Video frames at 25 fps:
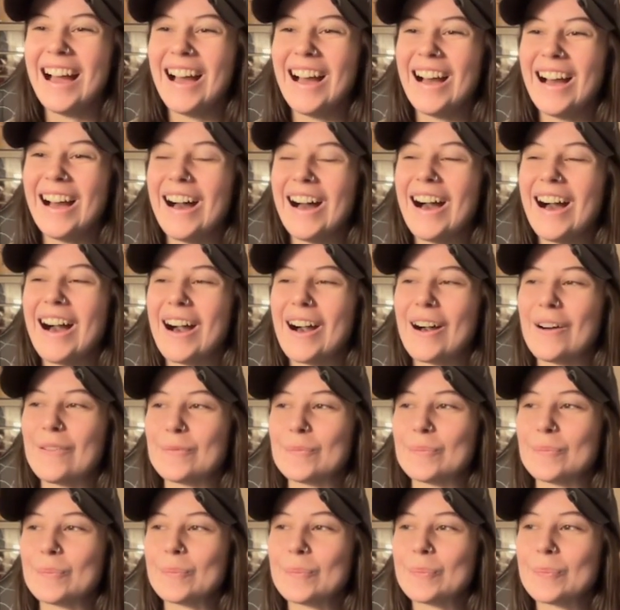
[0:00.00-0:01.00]
That's fair.
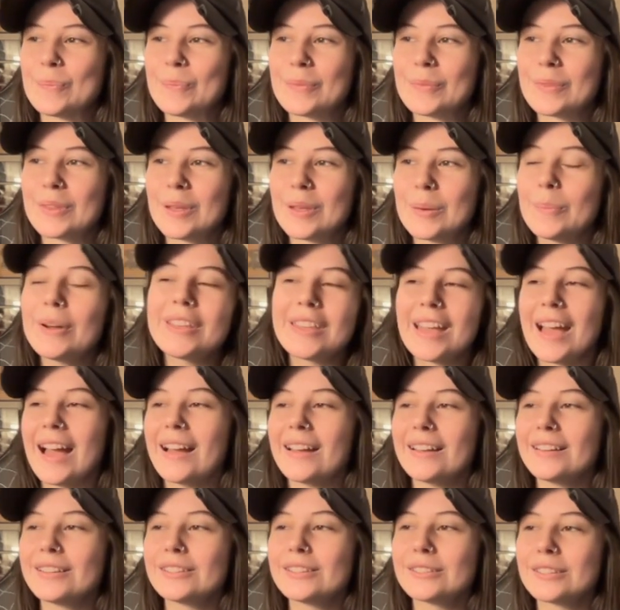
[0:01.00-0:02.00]
Um, but yeah,
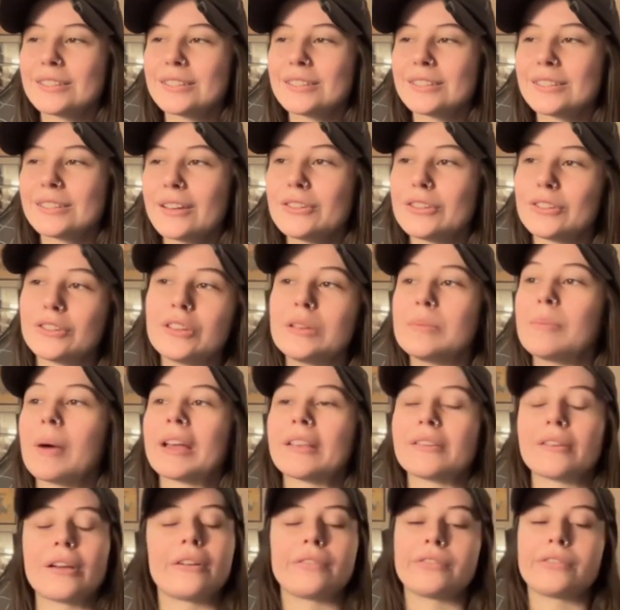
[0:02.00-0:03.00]
it's I could see
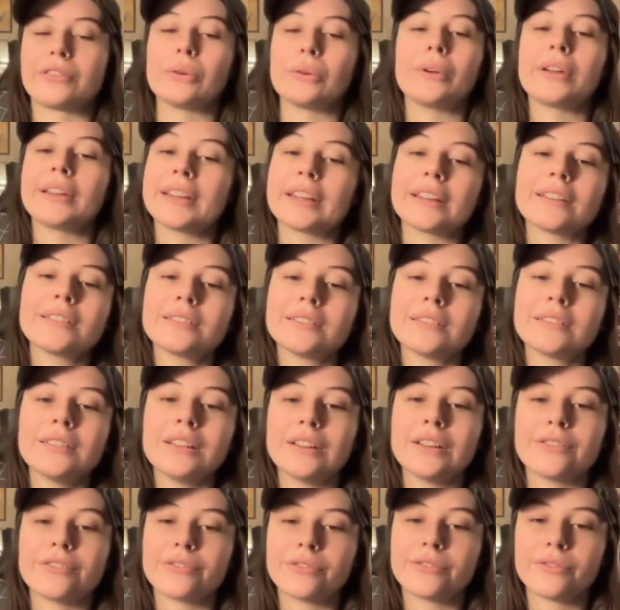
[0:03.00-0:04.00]
myself doing it
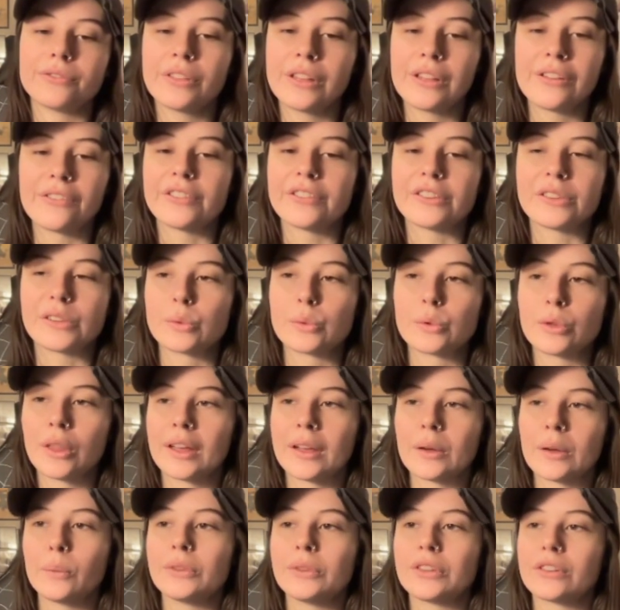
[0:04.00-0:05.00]
if if it's
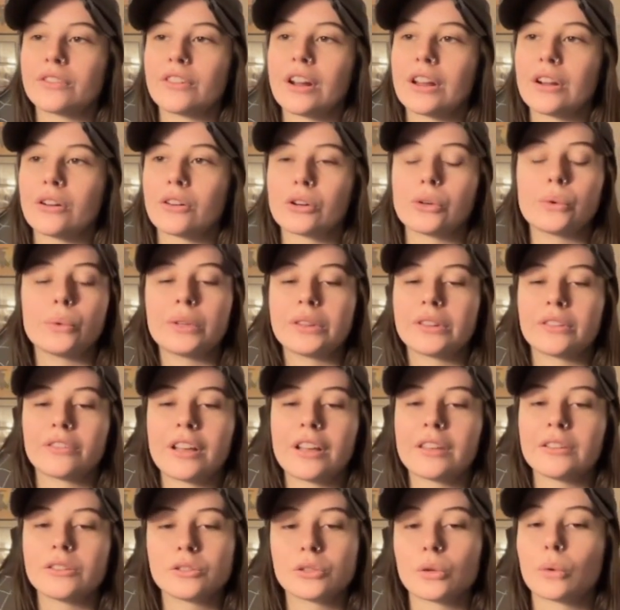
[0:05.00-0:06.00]
like with the right crew and the
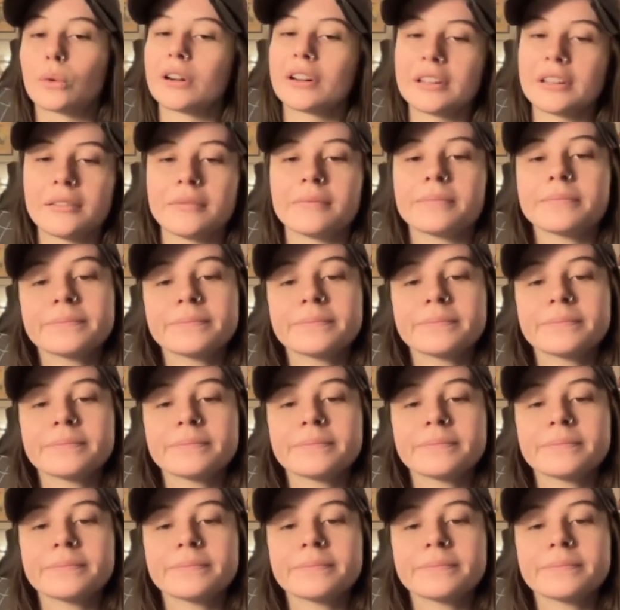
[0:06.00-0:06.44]
right story.